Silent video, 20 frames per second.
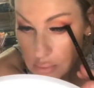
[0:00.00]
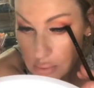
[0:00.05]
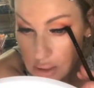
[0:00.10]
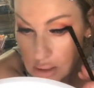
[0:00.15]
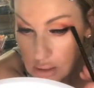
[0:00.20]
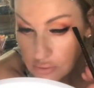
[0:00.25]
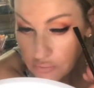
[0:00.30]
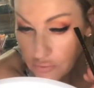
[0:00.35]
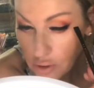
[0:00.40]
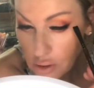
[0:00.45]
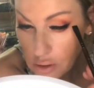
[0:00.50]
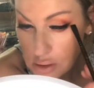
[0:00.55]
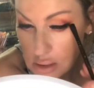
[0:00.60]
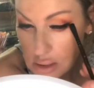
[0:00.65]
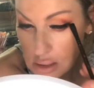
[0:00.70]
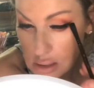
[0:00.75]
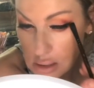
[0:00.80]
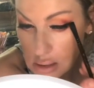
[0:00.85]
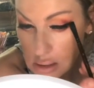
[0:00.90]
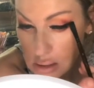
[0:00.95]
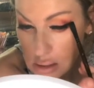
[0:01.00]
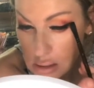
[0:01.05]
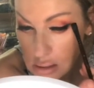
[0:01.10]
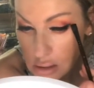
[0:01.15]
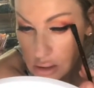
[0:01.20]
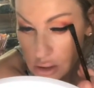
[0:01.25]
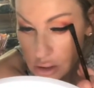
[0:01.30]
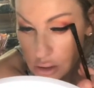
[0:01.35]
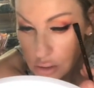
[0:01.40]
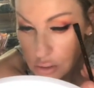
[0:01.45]
these falsies
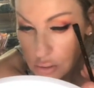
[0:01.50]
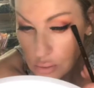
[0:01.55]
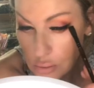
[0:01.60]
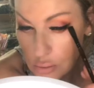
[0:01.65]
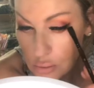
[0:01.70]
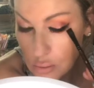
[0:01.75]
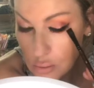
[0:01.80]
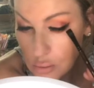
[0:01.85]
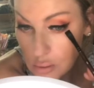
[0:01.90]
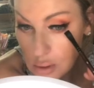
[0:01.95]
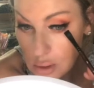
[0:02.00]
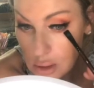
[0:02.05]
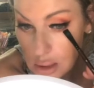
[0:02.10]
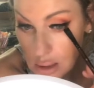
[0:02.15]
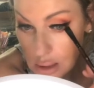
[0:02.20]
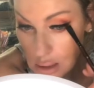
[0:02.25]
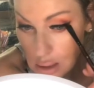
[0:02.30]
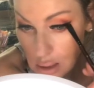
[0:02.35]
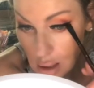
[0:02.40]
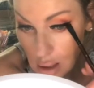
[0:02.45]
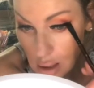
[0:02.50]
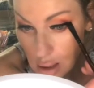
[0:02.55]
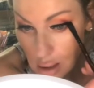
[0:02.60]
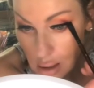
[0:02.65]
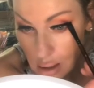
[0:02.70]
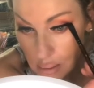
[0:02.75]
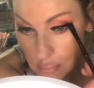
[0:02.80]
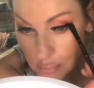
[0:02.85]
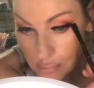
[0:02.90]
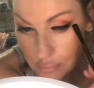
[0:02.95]
to the
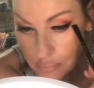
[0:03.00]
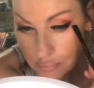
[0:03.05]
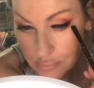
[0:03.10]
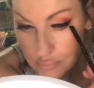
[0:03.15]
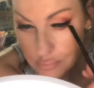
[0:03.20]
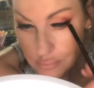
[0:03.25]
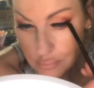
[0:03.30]
um,